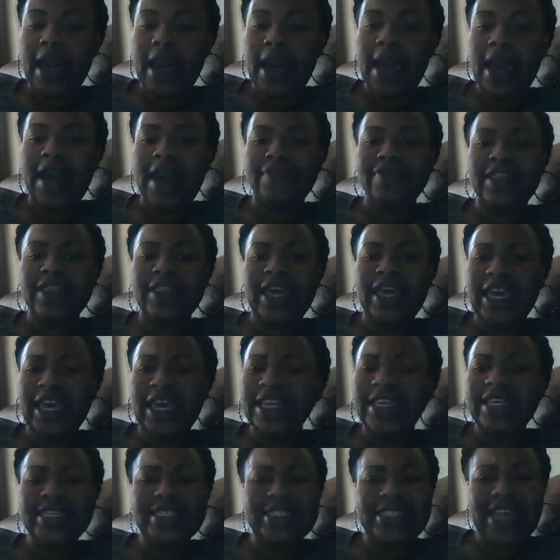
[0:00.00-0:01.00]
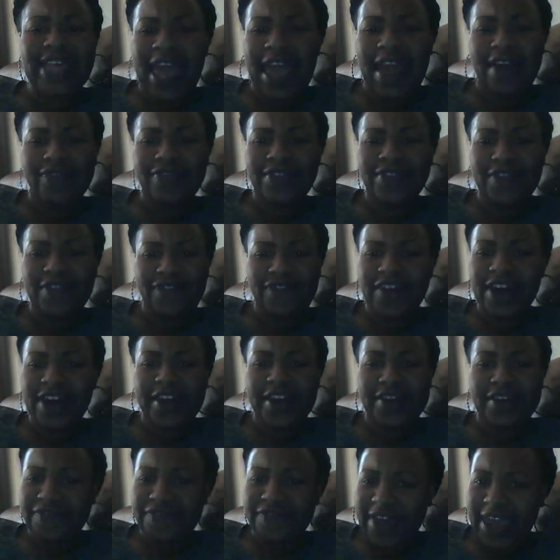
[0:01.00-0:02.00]
I have the Edie's half the
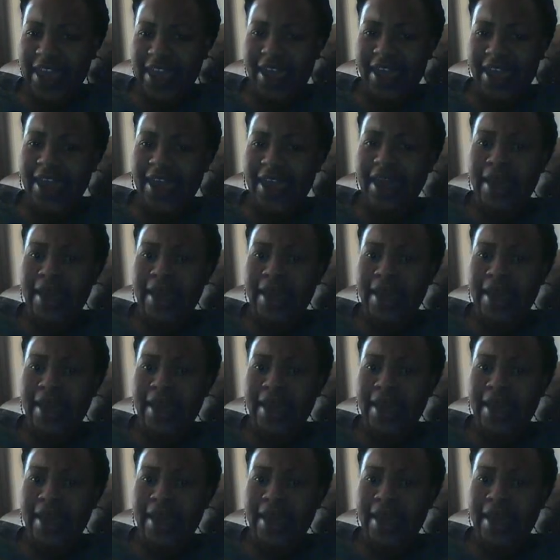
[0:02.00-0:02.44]
fucking fat.